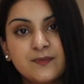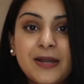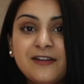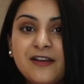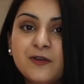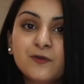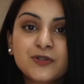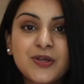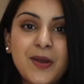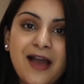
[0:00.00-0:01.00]
Ben and I
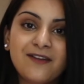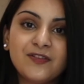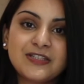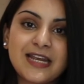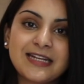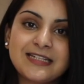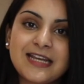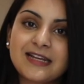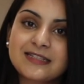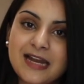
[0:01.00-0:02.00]
also have a daily
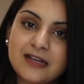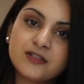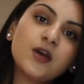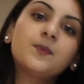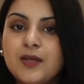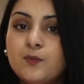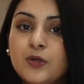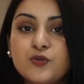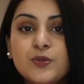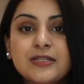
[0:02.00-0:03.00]
tech stand-up in
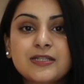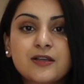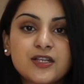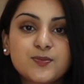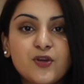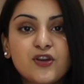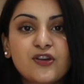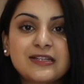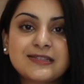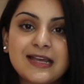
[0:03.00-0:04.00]
which we discuss
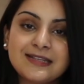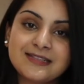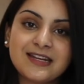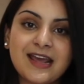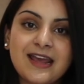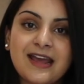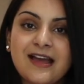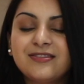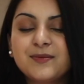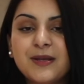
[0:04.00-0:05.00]
progress yesterday
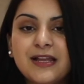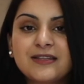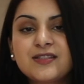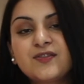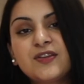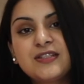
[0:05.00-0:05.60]
and the plans for